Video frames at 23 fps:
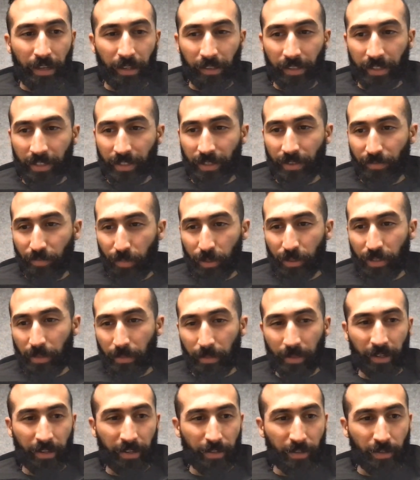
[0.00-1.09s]
company unless they put
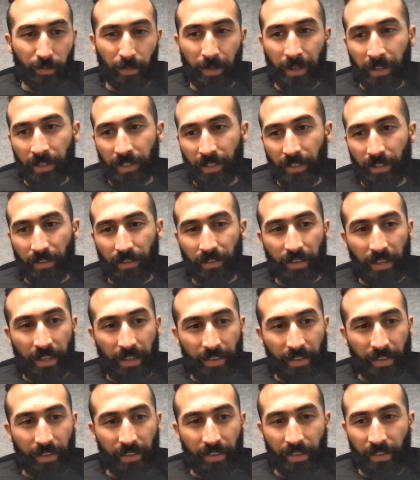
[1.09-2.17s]
something in space and
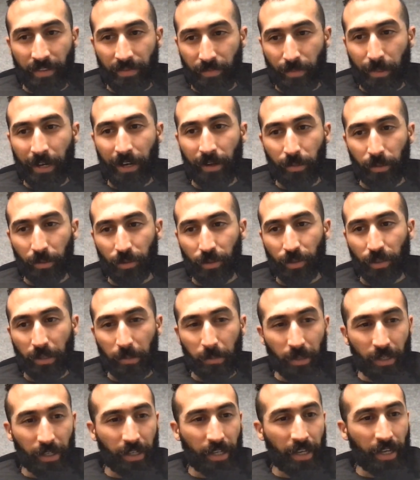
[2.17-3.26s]
have been able to
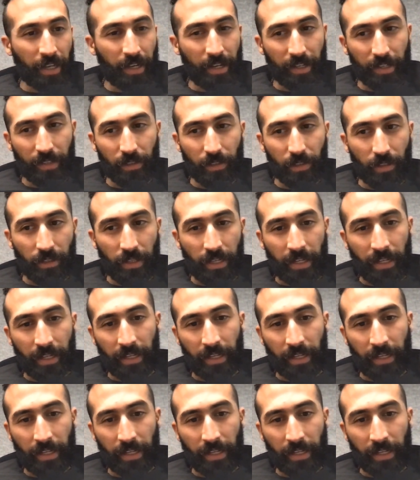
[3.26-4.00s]
communicate and